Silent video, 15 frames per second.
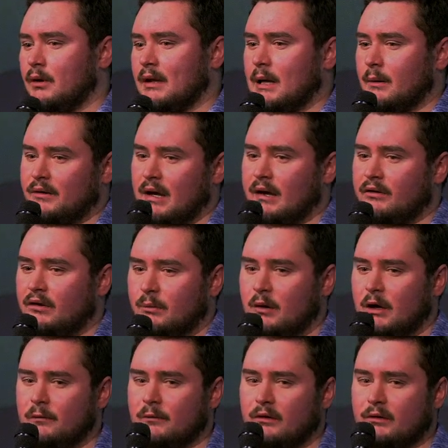And I was asked to pray
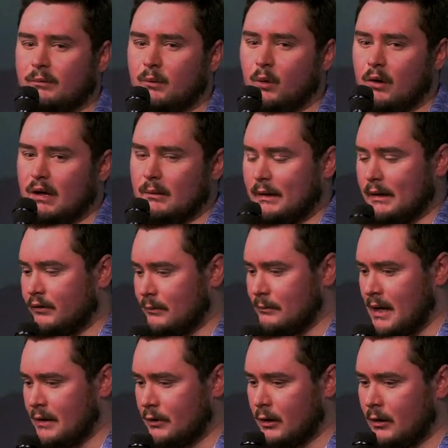for this boy by his
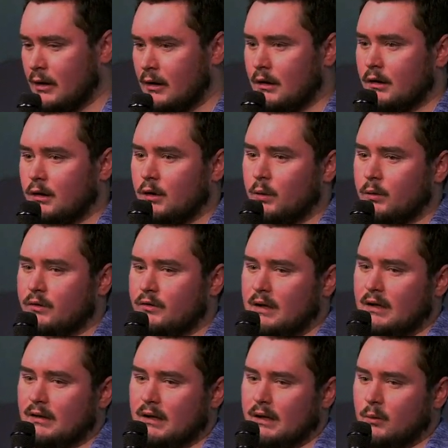mother who was
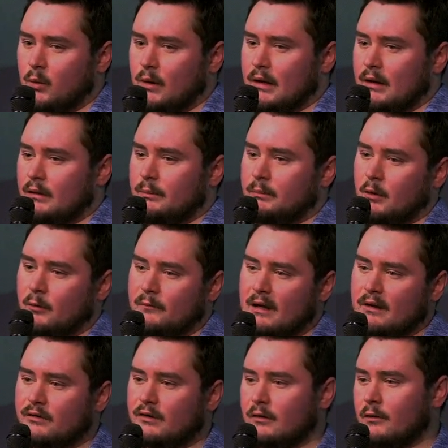dealing with
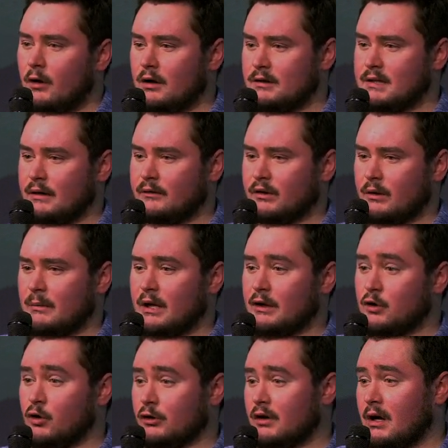pervasive autism and a
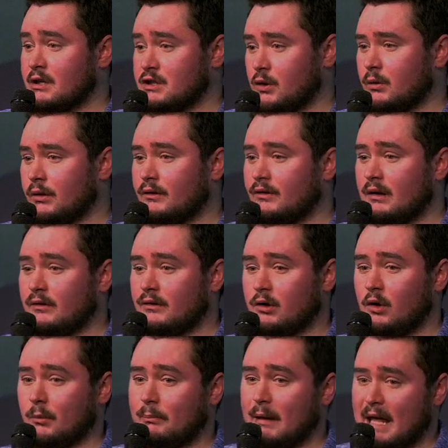neurological disease
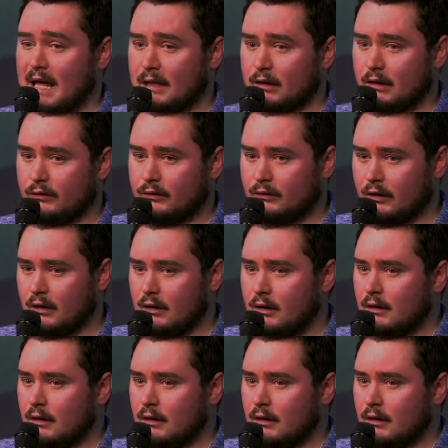called PANDAS.